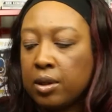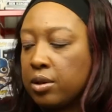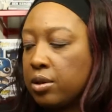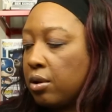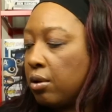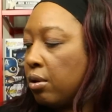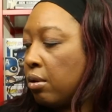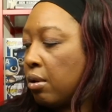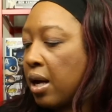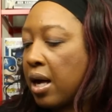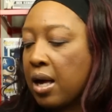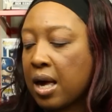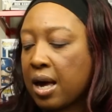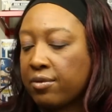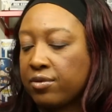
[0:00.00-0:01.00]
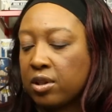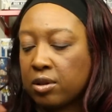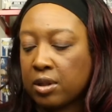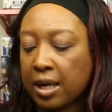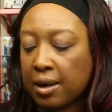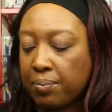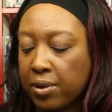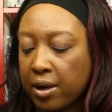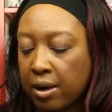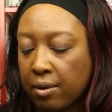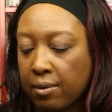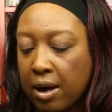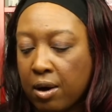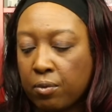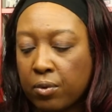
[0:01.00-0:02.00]
So I'll have to like play
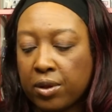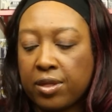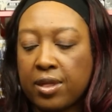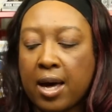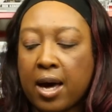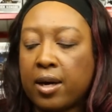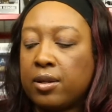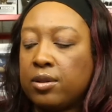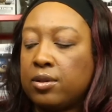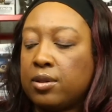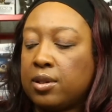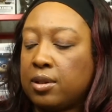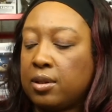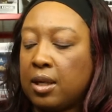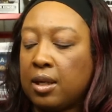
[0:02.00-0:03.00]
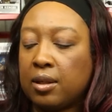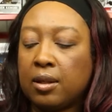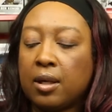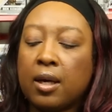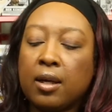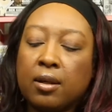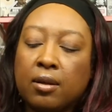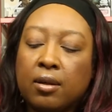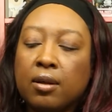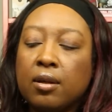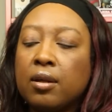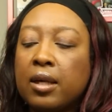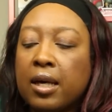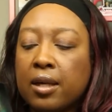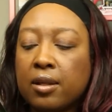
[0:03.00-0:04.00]
around with that and
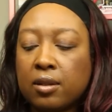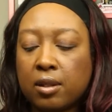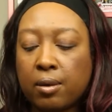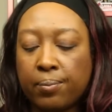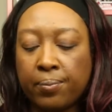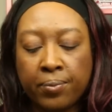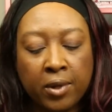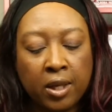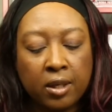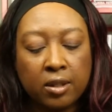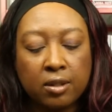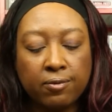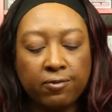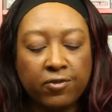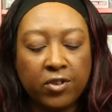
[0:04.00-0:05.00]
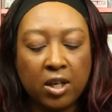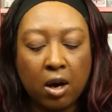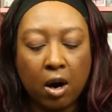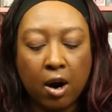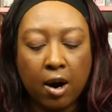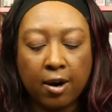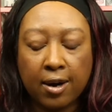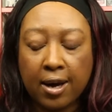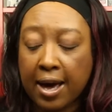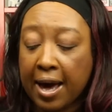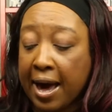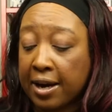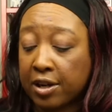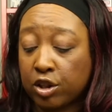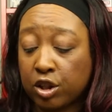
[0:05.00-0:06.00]
get some VR
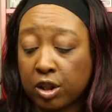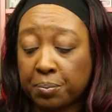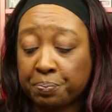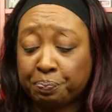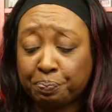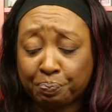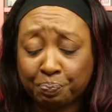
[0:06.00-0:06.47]
action.